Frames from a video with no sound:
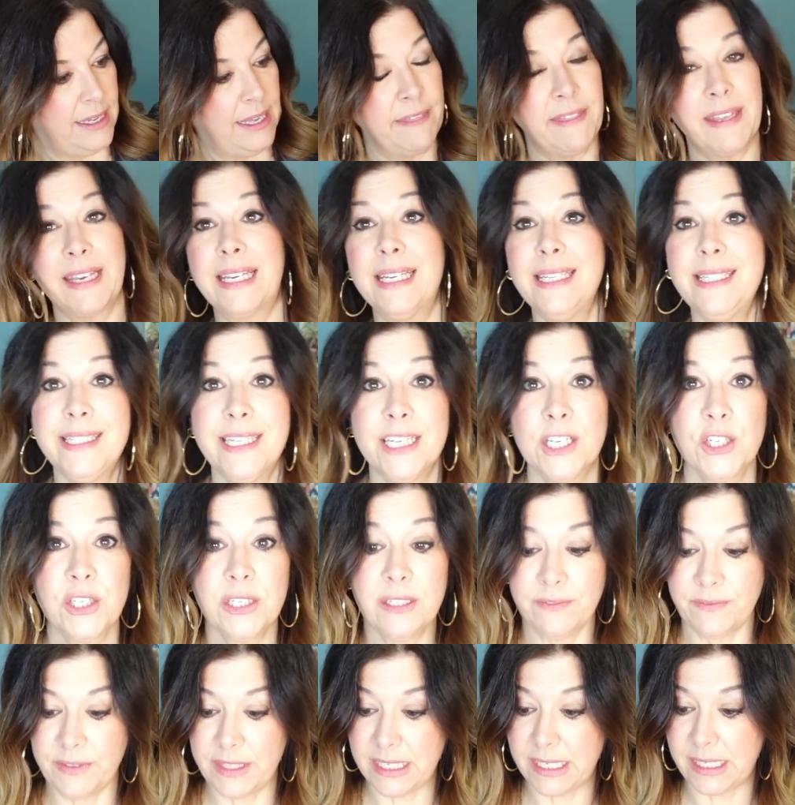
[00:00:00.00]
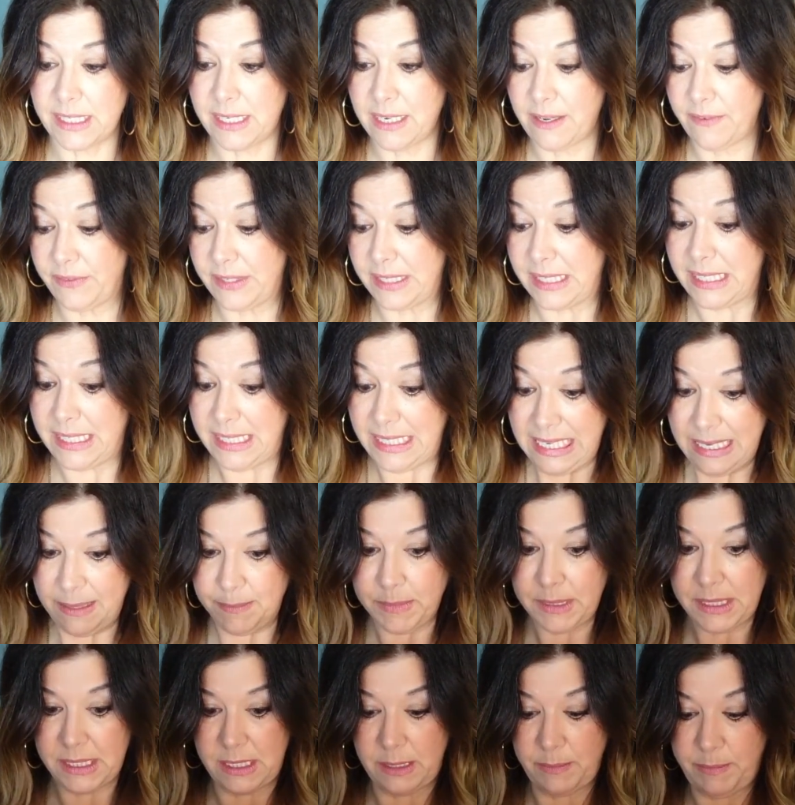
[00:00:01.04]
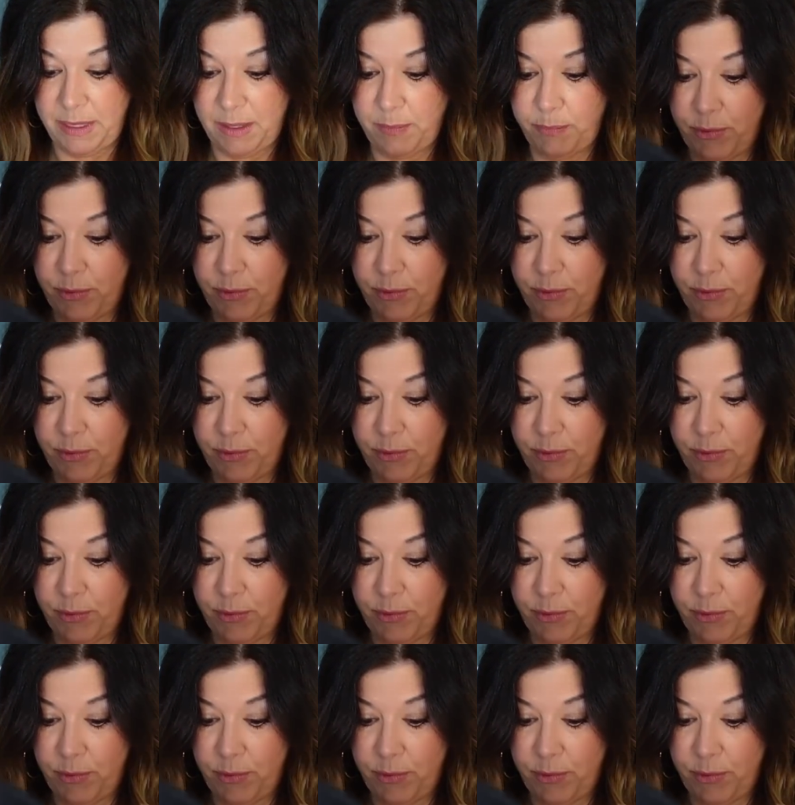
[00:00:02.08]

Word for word: The condition of this stuff seems to be